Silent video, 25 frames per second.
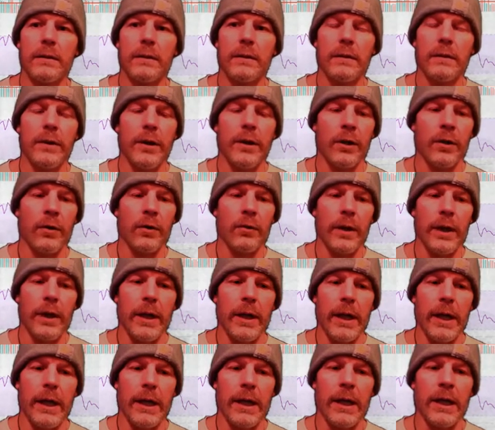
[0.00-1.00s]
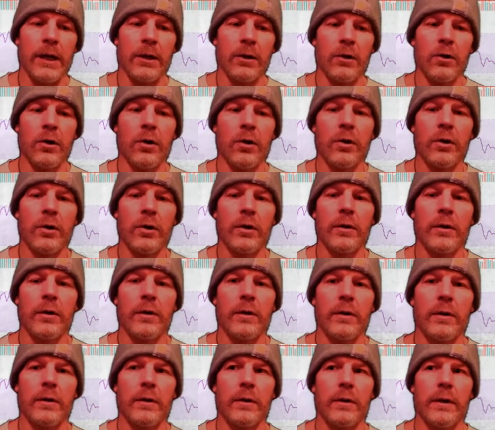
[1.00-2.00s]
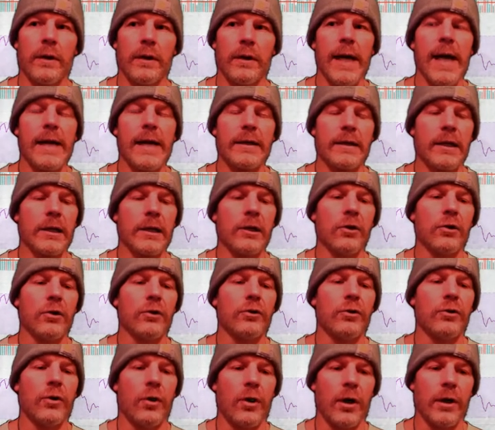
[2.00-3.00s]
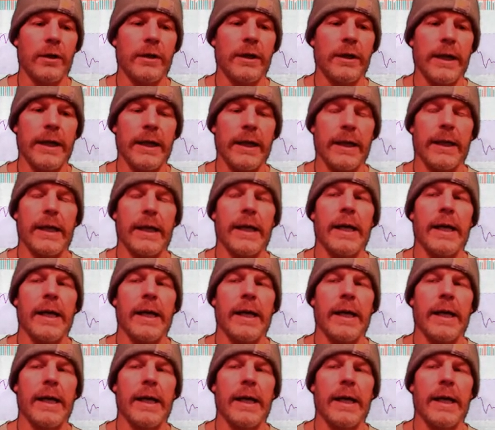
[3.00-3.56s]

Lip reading: it can the task can look daunting